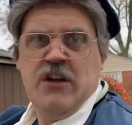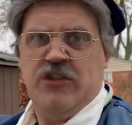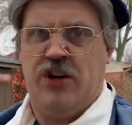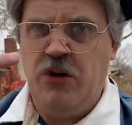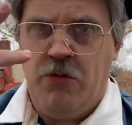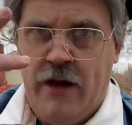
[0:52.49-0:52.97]

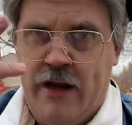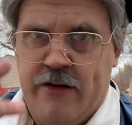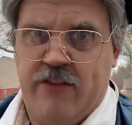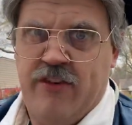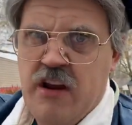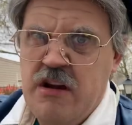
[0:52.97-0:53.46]
Two
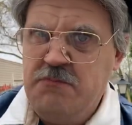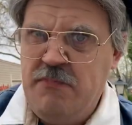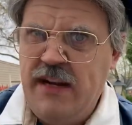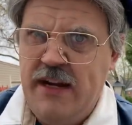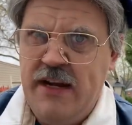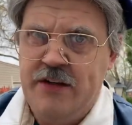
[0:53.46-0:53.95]
hits,
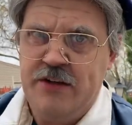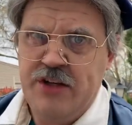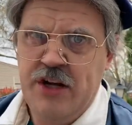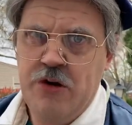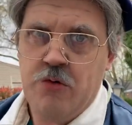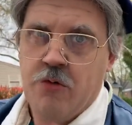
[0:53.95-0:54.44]
me hitting
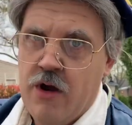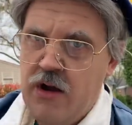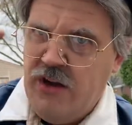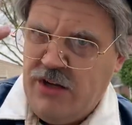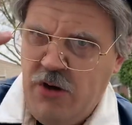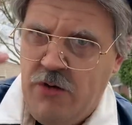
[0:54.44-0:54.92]
you,
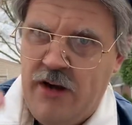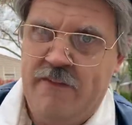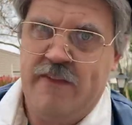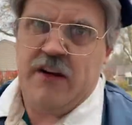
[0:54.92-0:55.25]
you hitting the